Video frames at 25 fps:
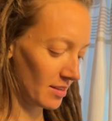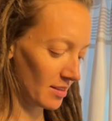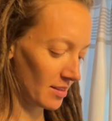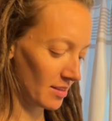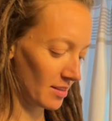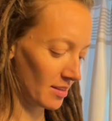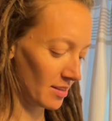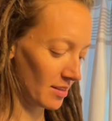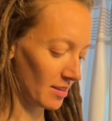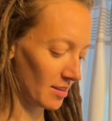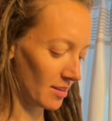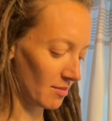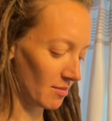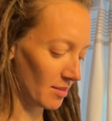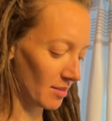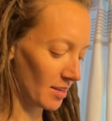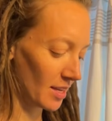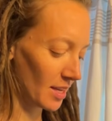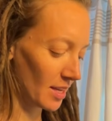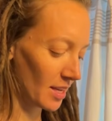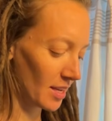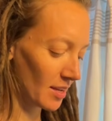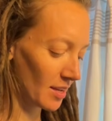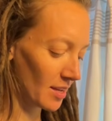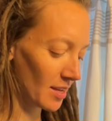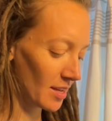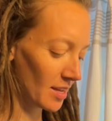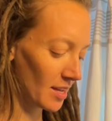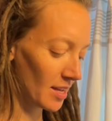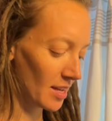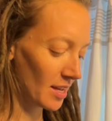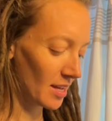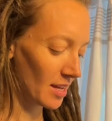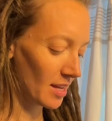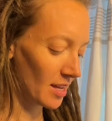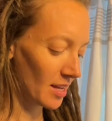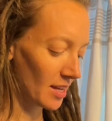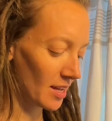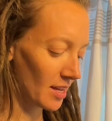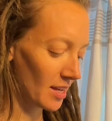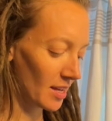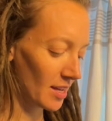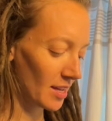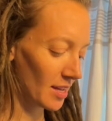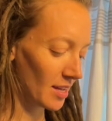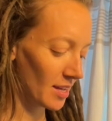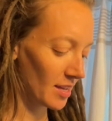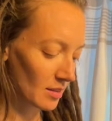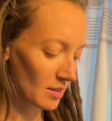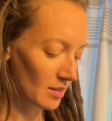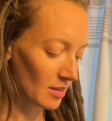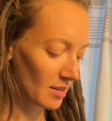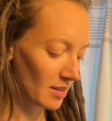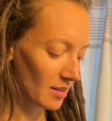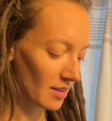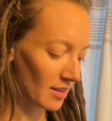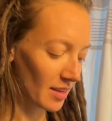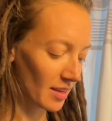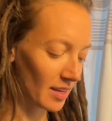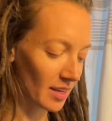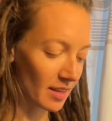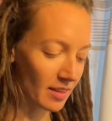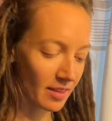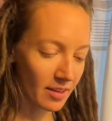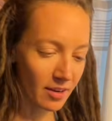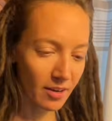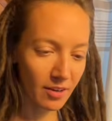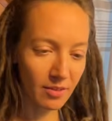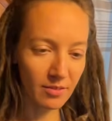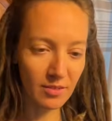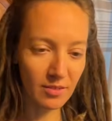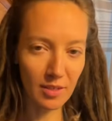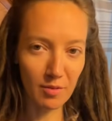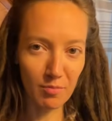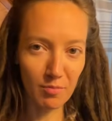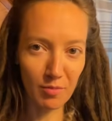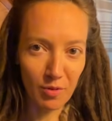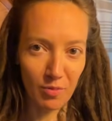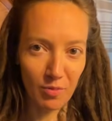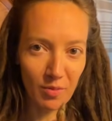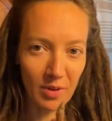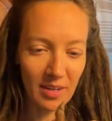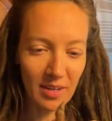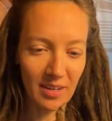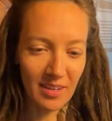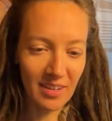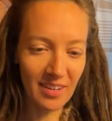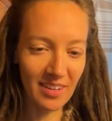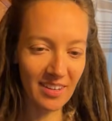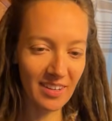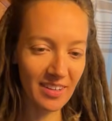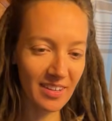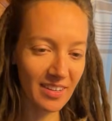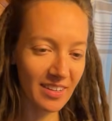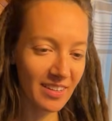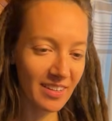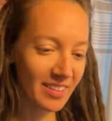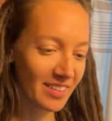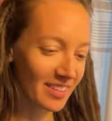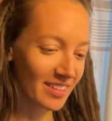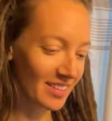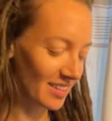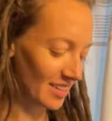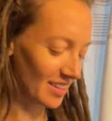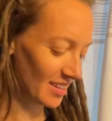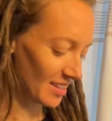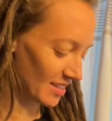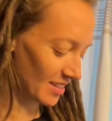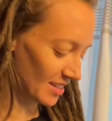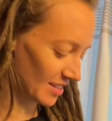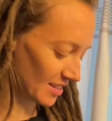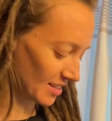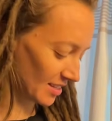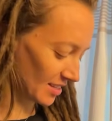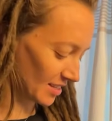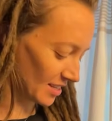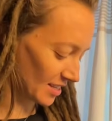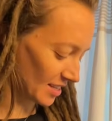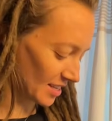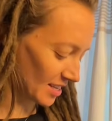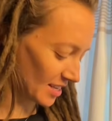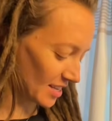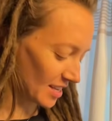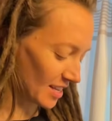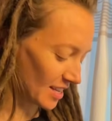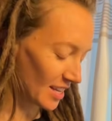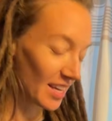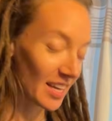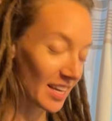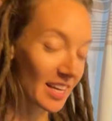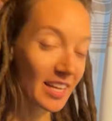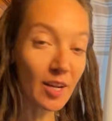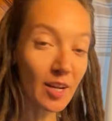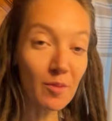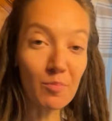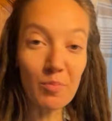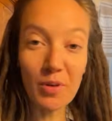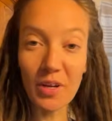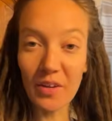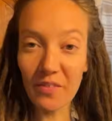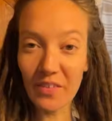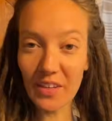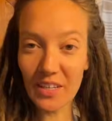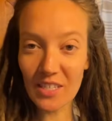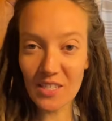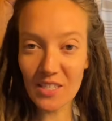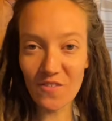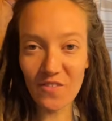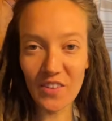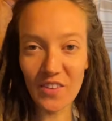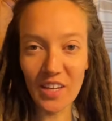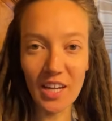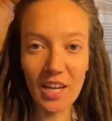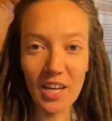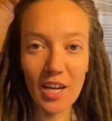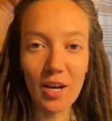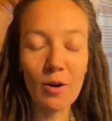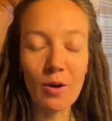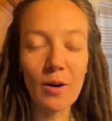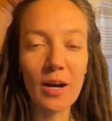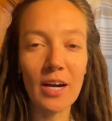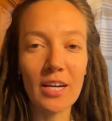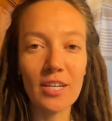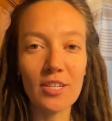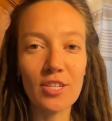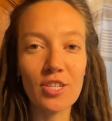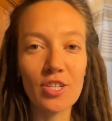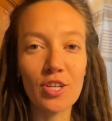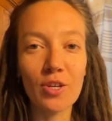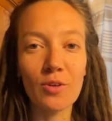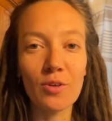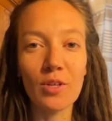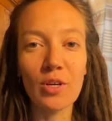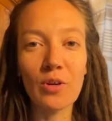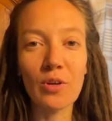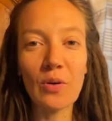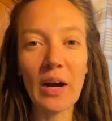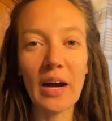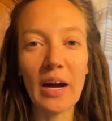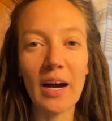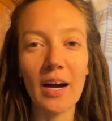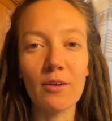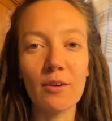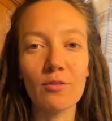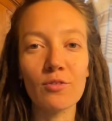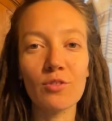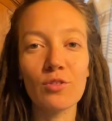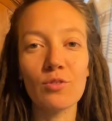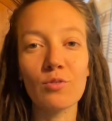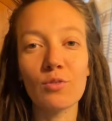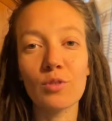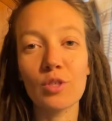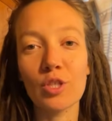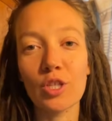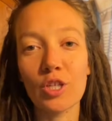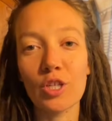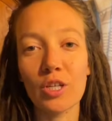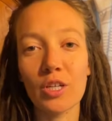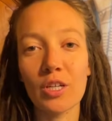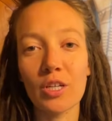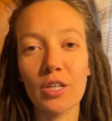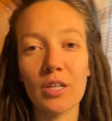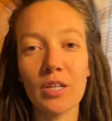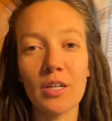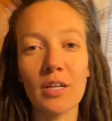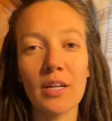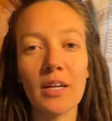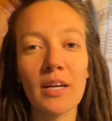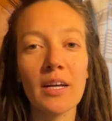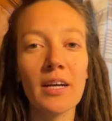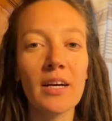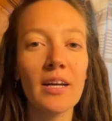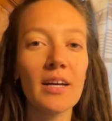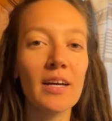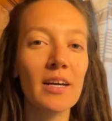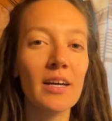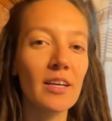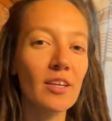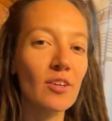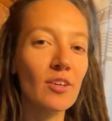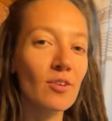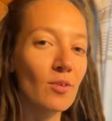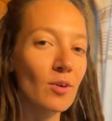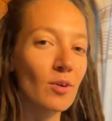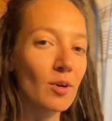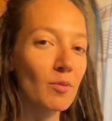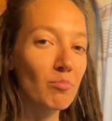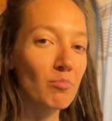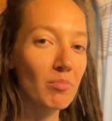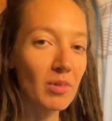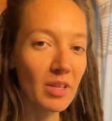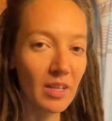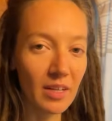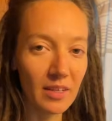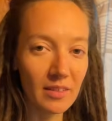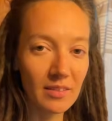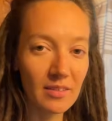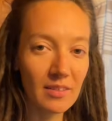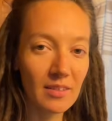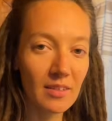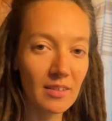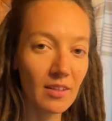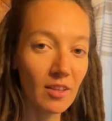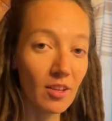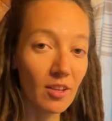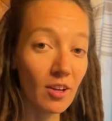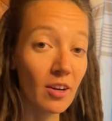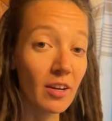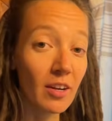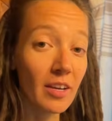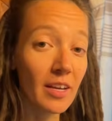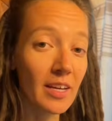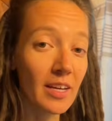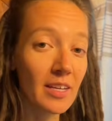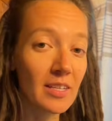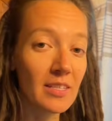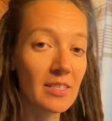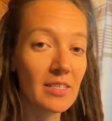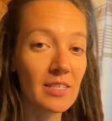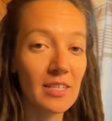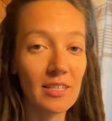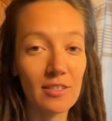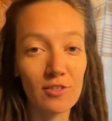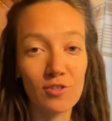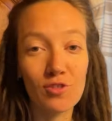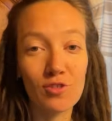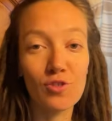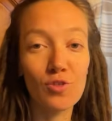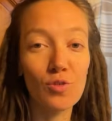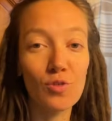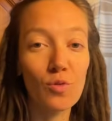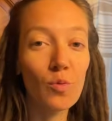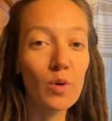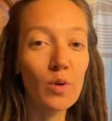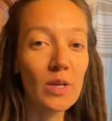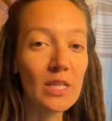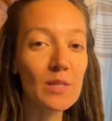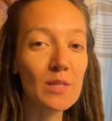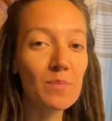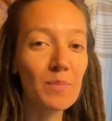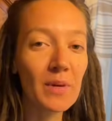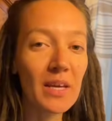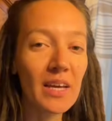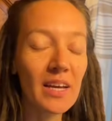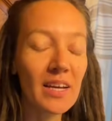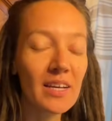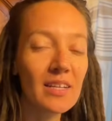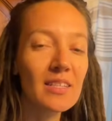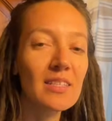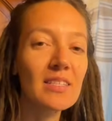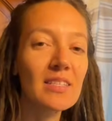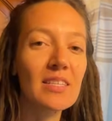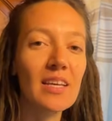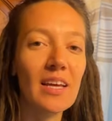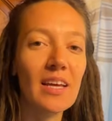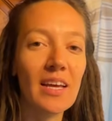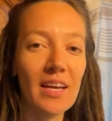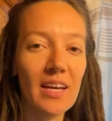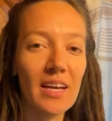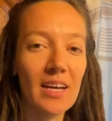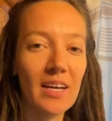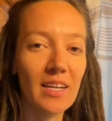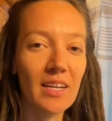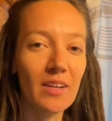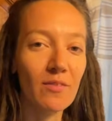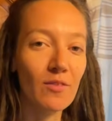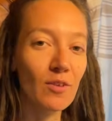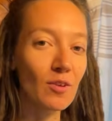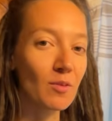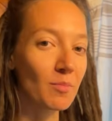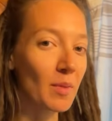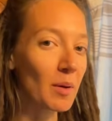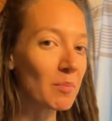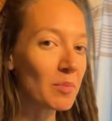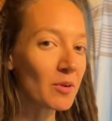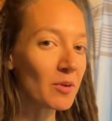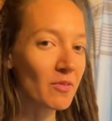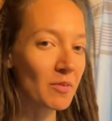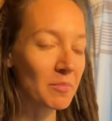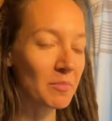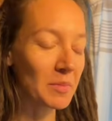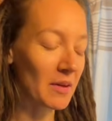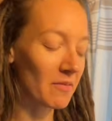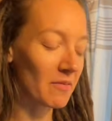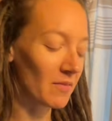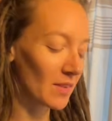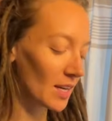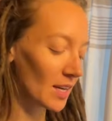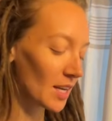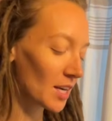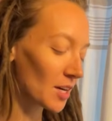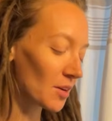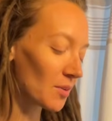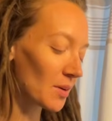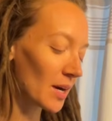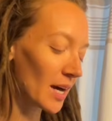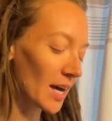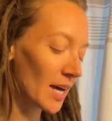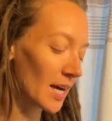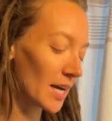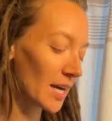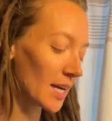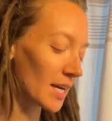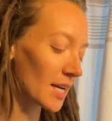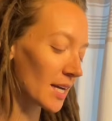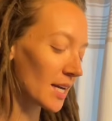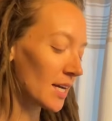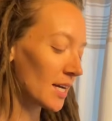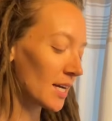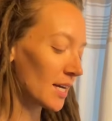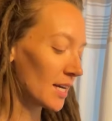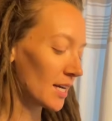anyway. Okay, there goes number 1. In a previous video, I showed you how to turn your blunt lock ends into wispy ends. And if you remember from that video, I